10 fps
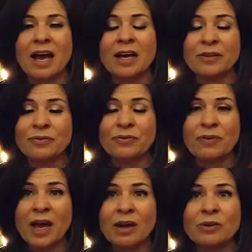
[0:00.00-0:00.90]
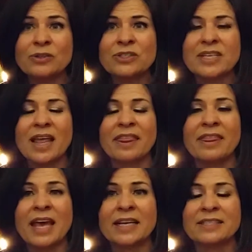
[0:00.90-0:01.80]
I found
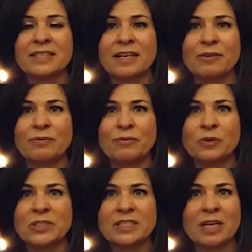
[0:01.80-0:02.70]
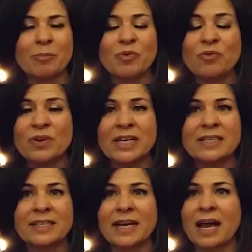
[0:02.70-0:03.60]
that for some
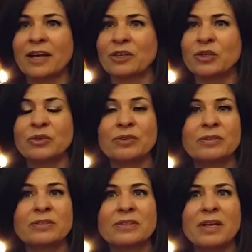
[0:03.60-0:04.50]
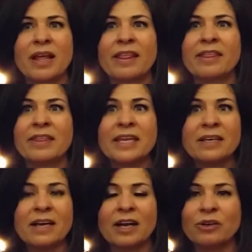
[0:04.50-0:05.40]
reason, I couldn't
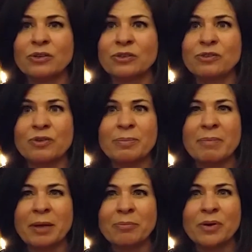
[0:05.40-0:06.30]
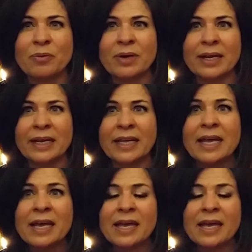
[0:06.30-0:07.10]
think, I couldn't remember really.